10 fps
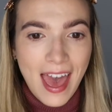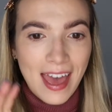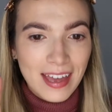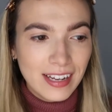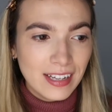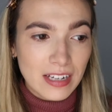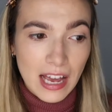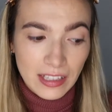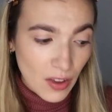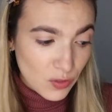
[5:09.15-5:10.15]
And
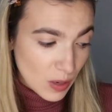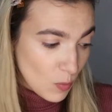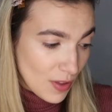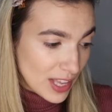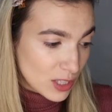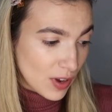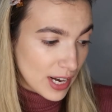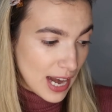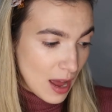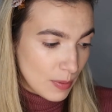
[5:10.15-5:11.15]
I love someone that's
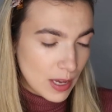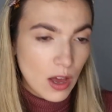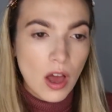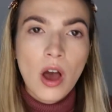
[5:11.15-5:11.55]
fun and happy.